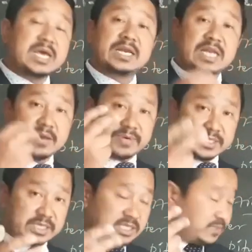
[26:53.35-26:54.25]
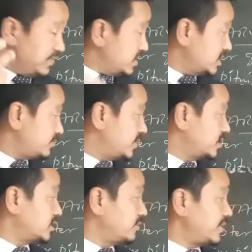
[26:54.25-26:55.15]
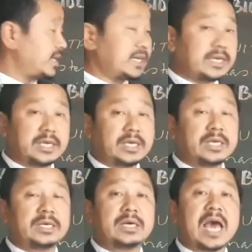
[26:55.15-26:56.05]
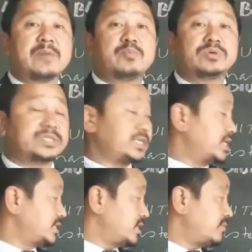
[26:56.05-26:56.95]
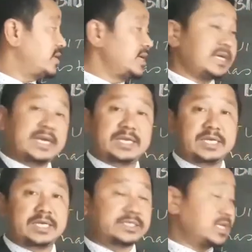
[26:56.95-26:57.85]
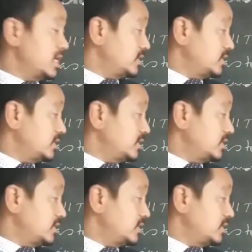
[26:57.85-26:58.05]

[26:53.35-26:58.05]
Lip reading: diabetes insipidus, because of hyposecretion of ADH.